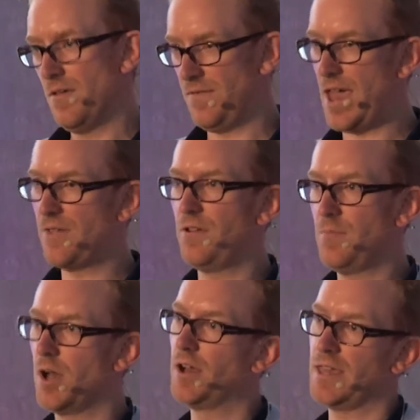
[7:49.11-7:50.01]
for every
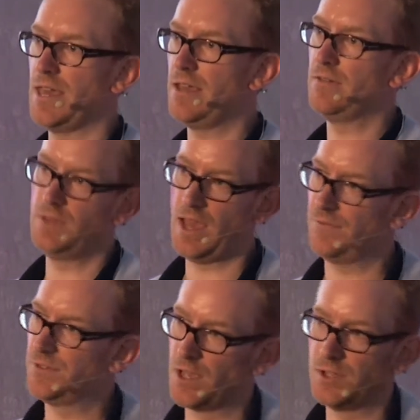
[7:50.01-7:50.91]
market, you
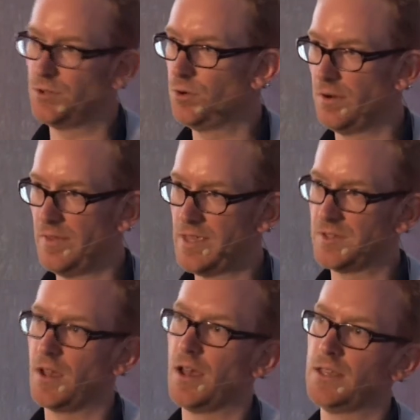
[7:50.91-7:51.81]
have to go to all of
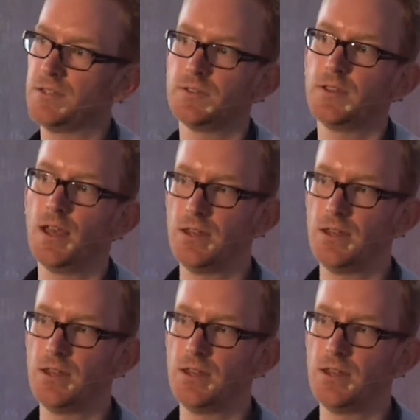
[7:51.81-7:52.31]
these guys